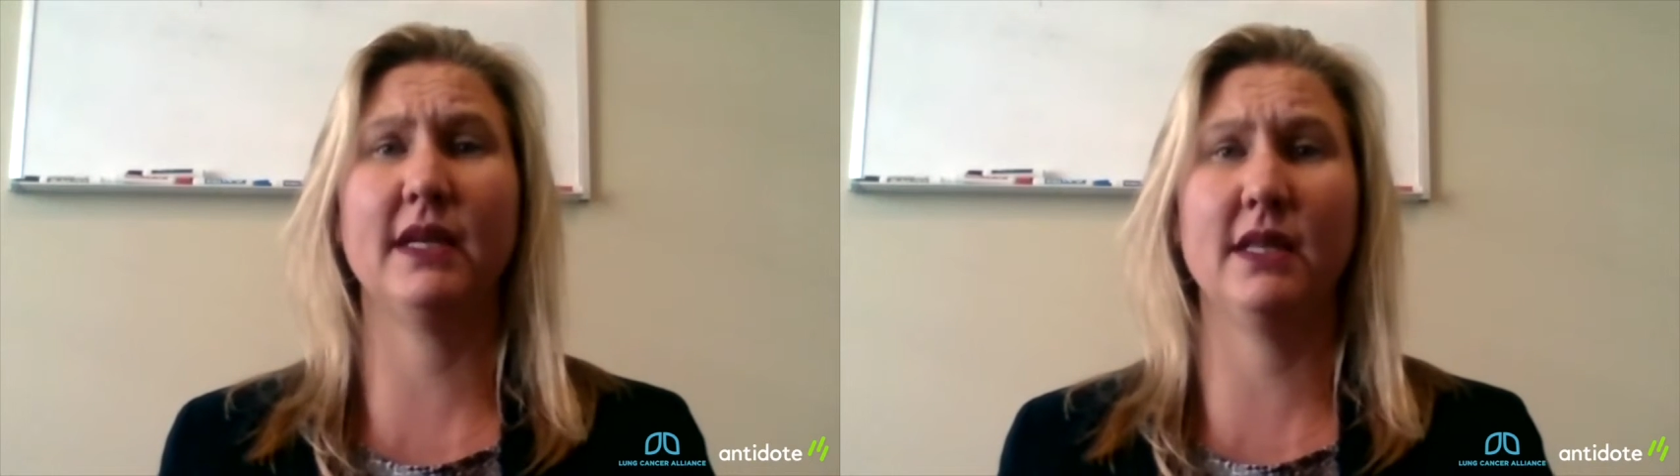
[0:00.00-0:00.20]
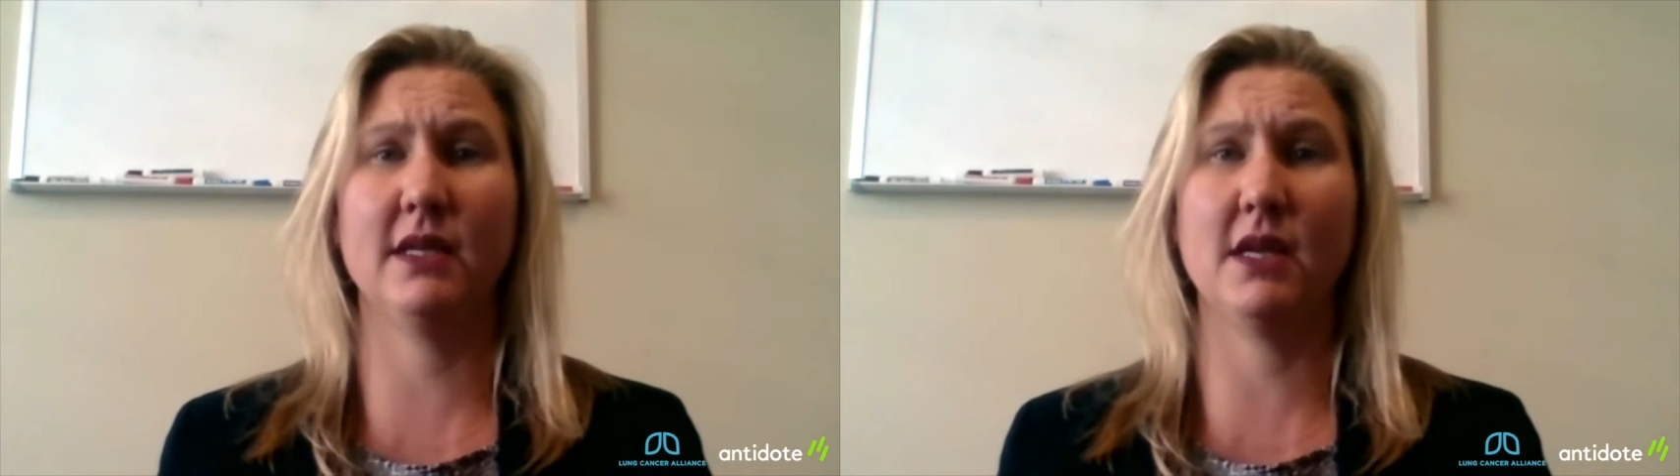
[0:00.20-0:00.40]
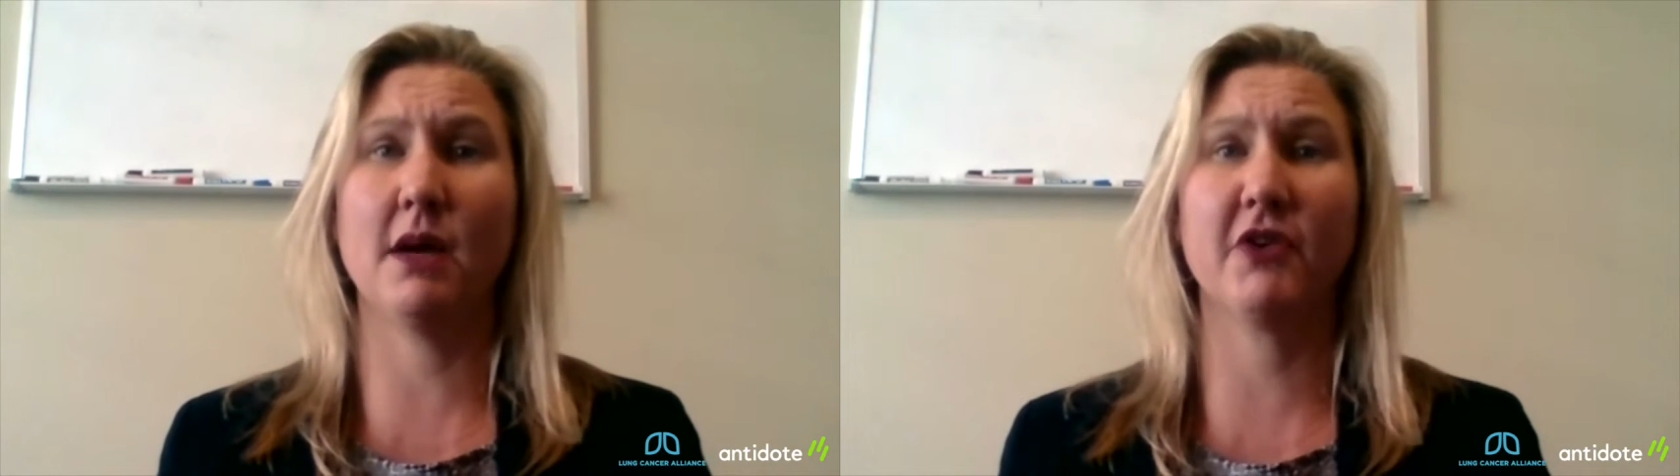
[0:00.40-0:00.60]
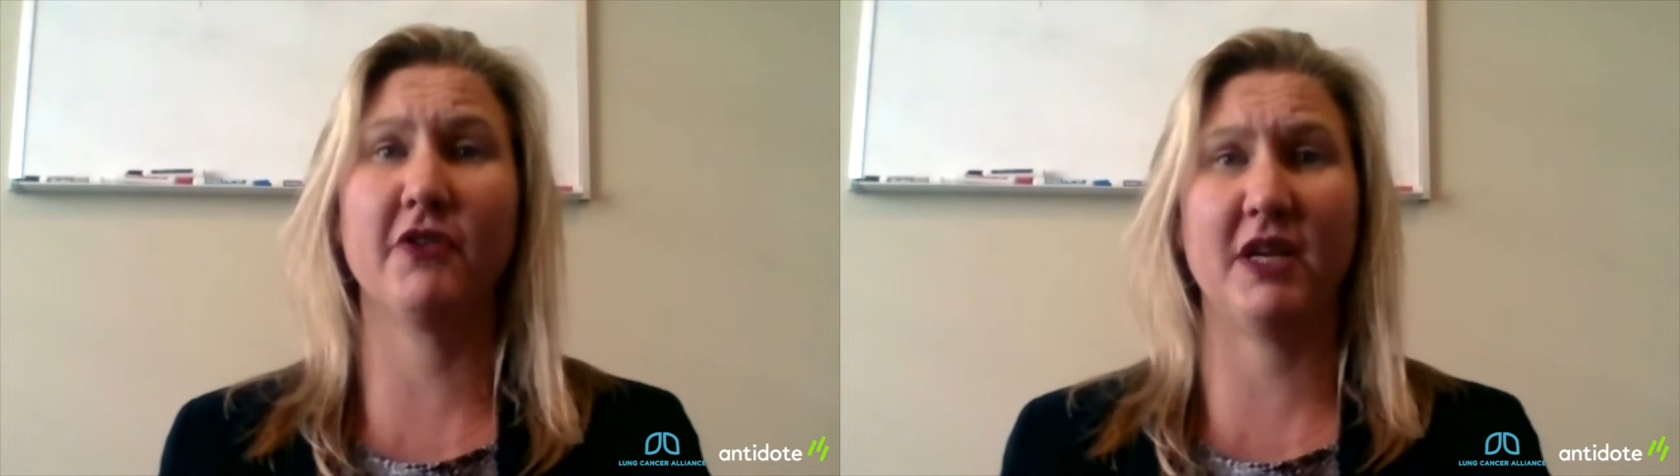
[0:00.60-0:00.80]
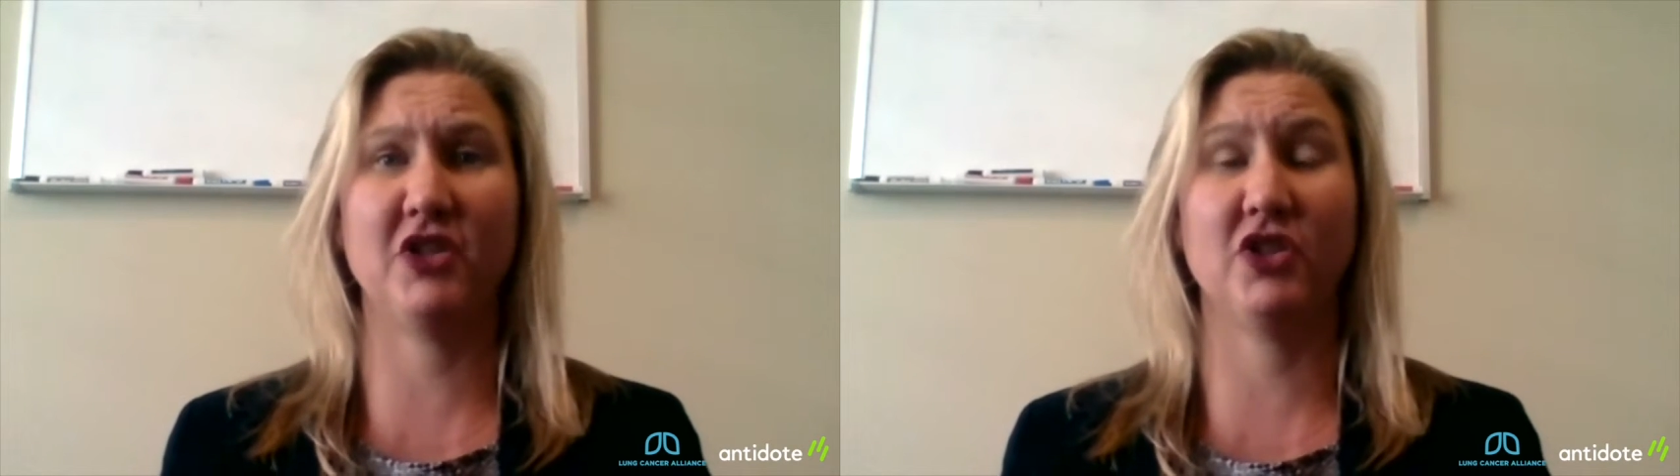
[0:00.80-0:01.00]
in the number
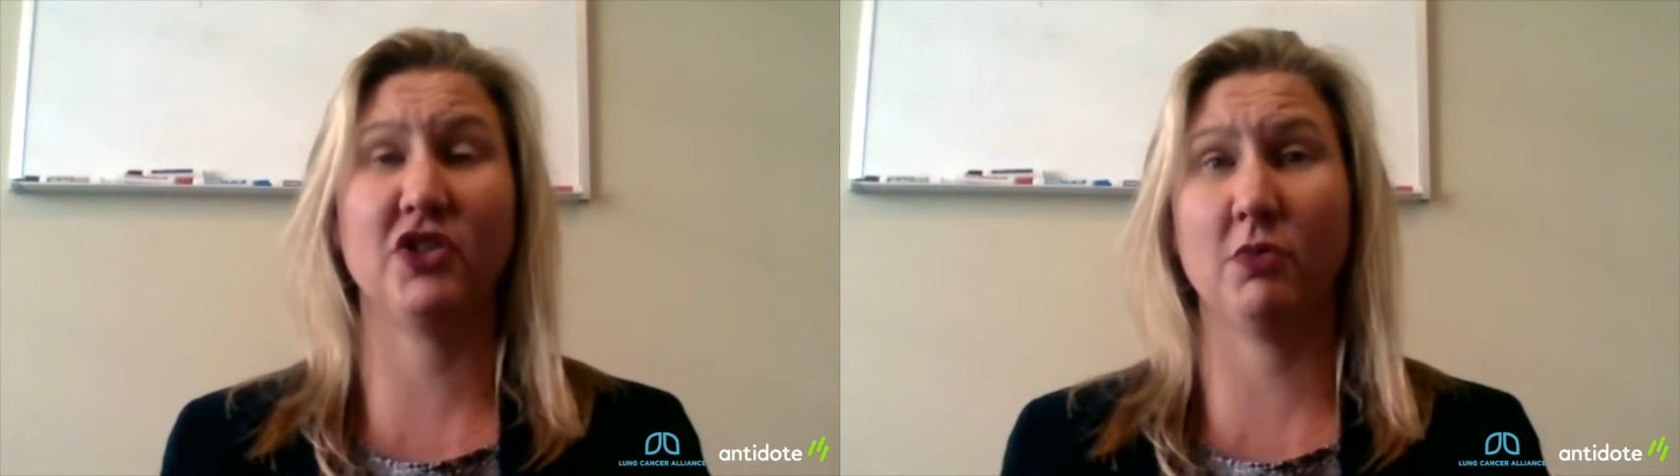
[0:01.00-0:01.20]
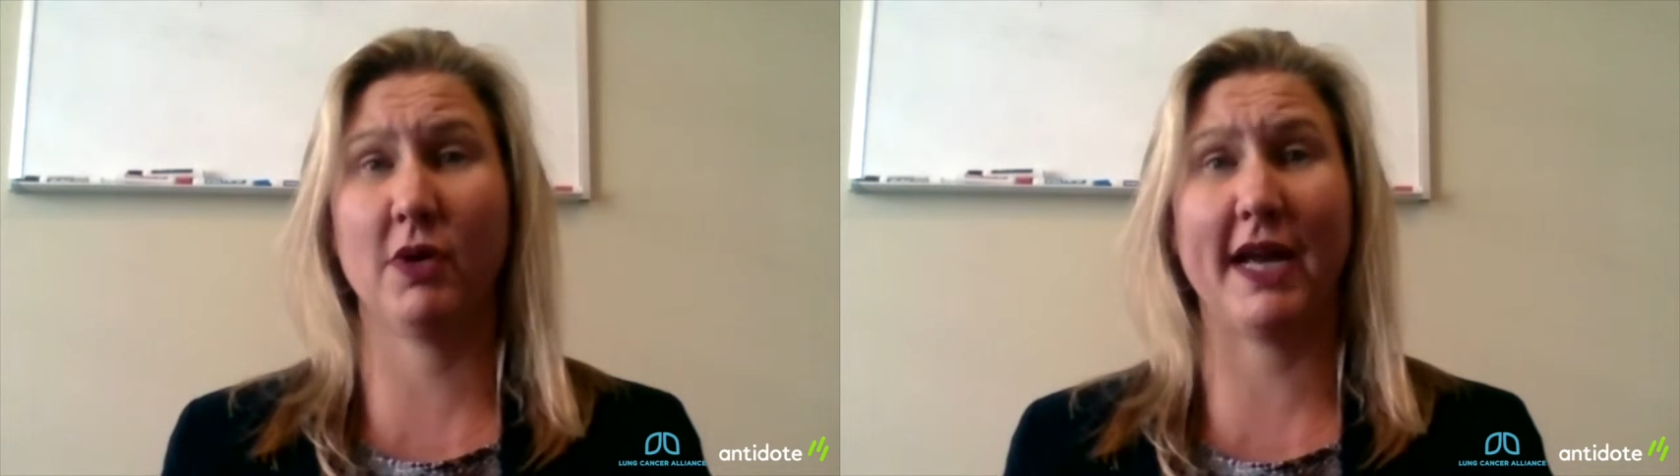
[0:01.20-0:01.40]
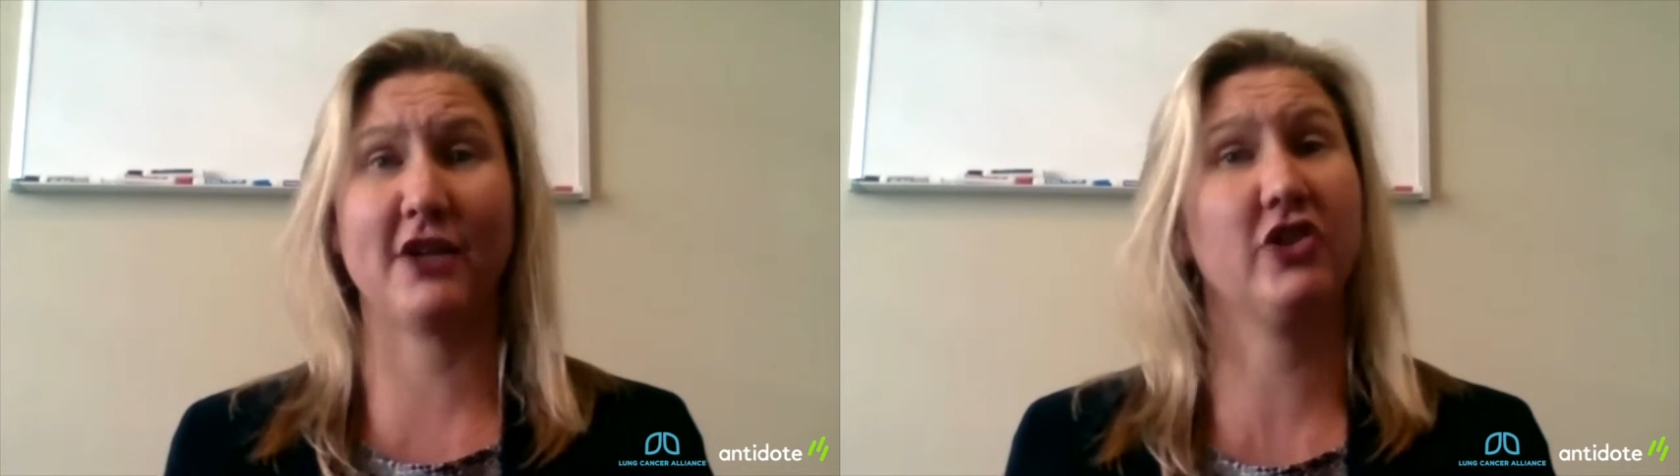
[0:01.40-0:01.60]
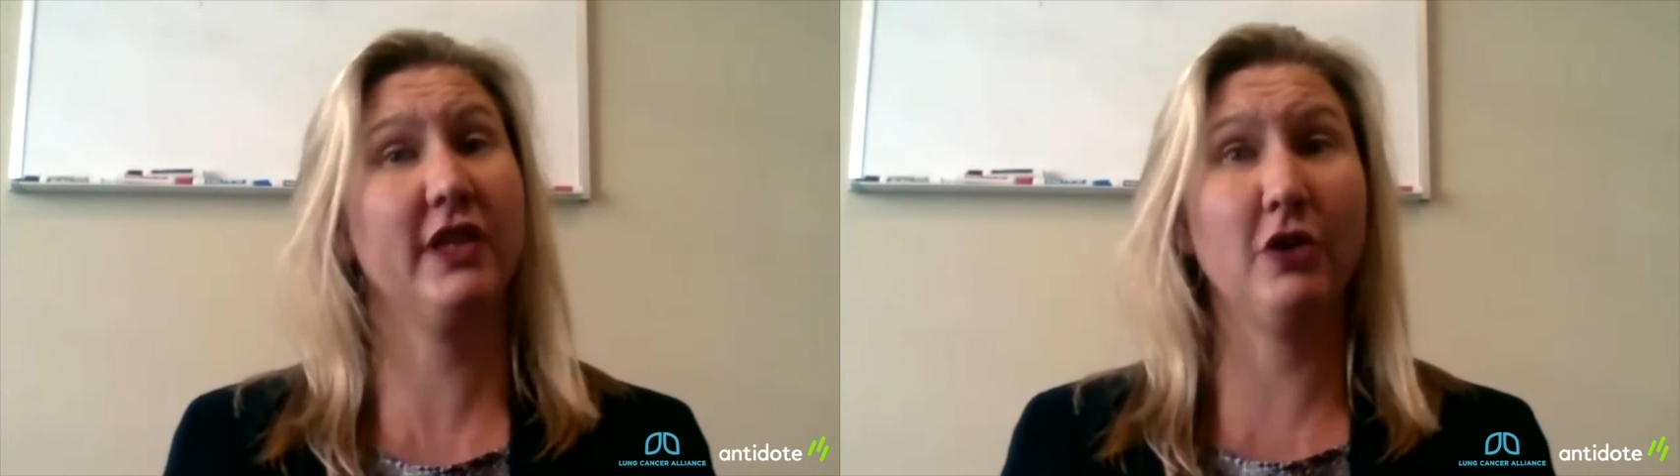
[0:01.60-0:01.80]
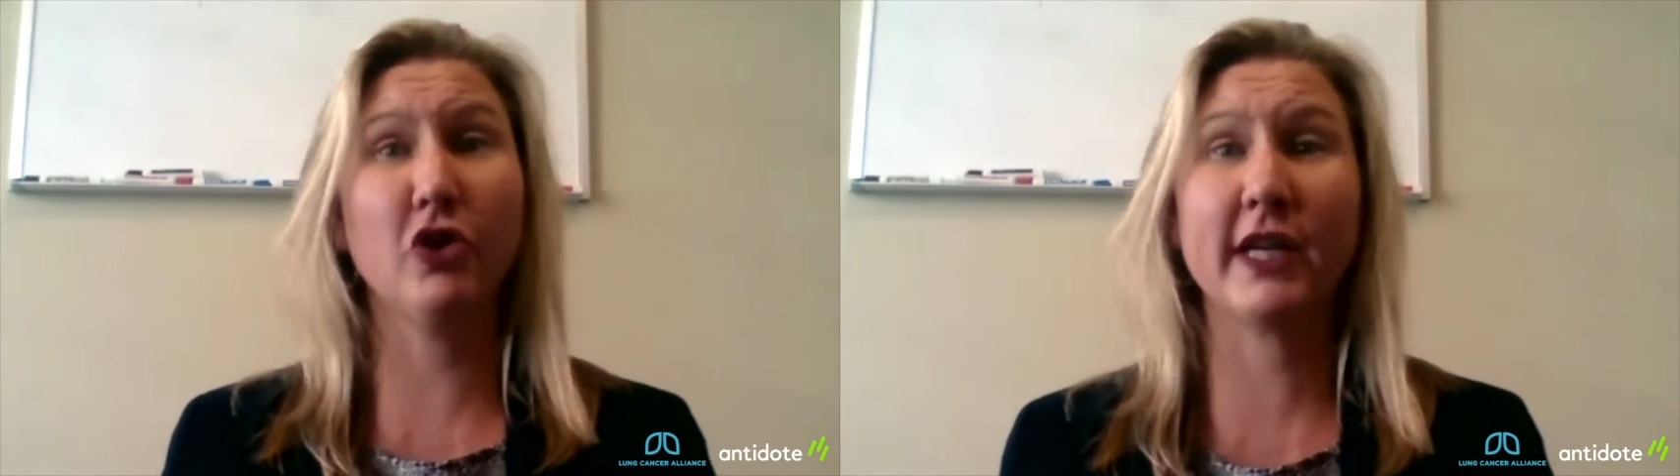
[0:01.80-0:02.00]
of patients who are
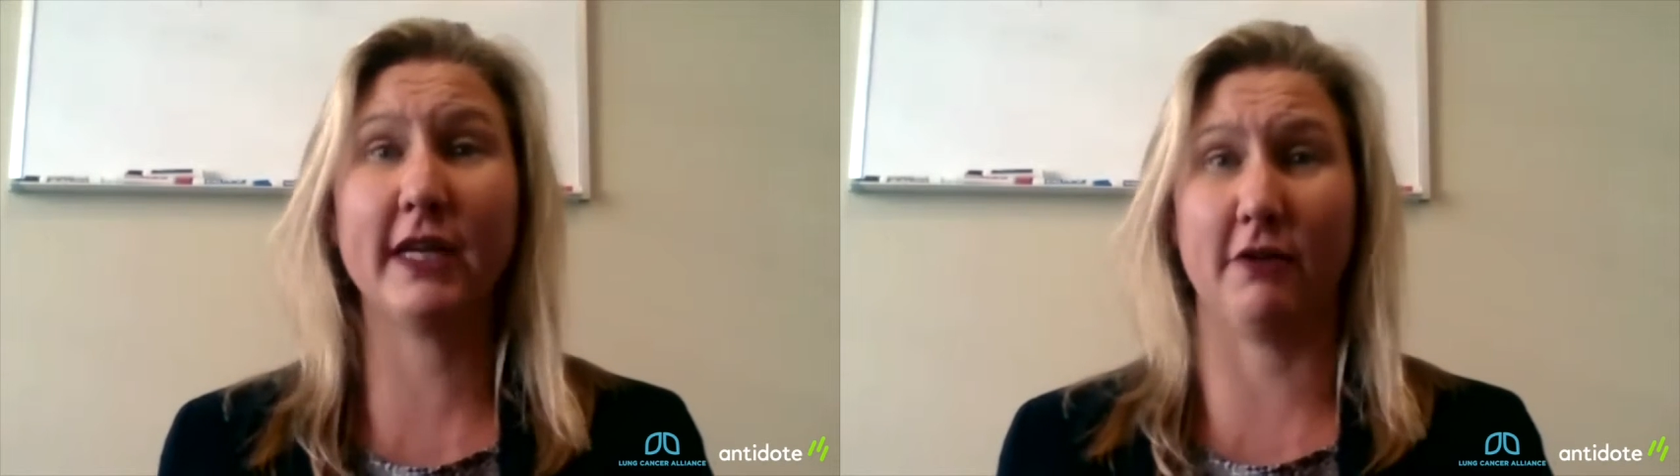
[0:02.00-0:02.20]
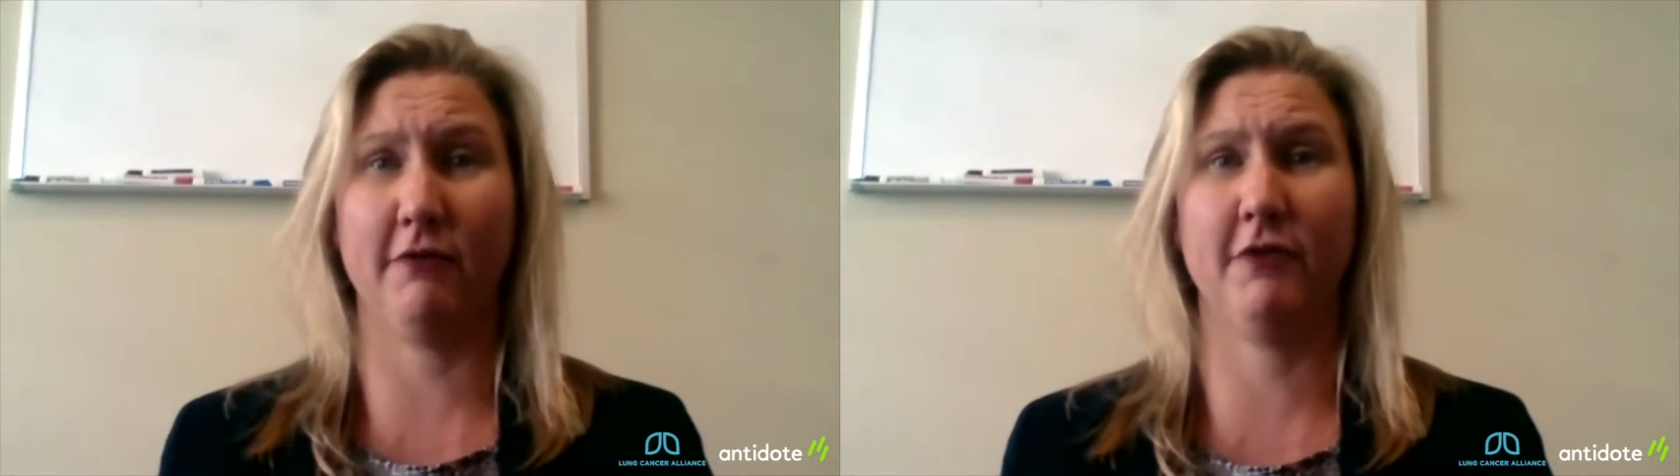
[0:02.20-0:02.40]
actually looking